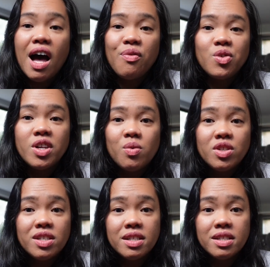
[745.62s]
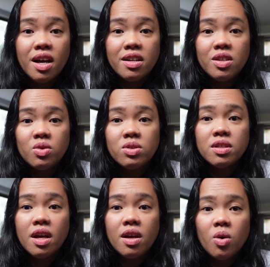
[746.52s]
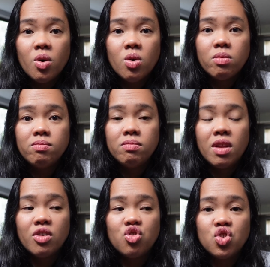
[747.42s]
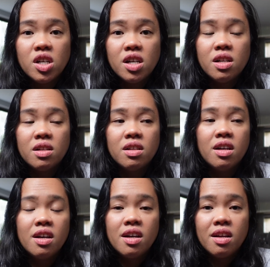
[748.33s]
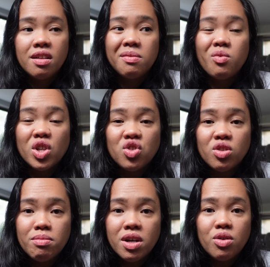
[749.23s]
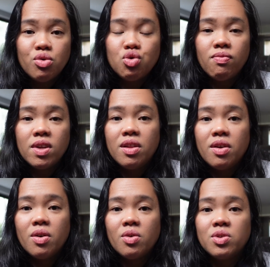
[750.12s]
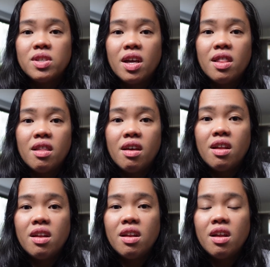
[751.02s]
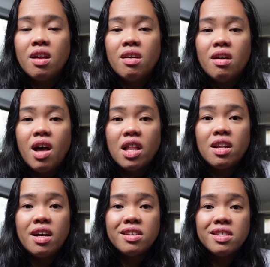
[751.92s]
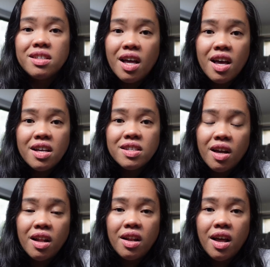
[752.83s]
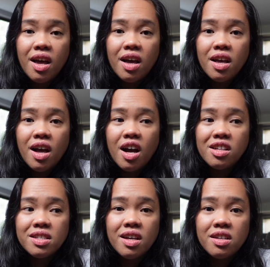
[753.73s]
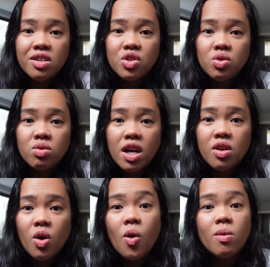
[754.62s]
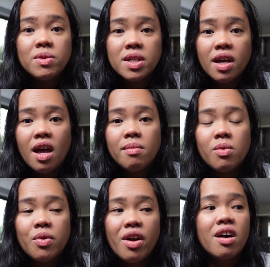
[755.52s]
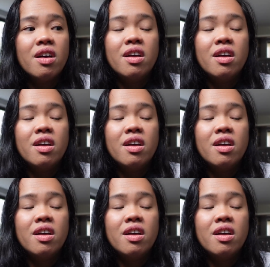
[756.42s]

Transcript: after that, we just decided to stay home, nag-chill, nag-watch ng mga uh, YouTube videos, and then the next day, Sunday, I decided to get home sa Canberra.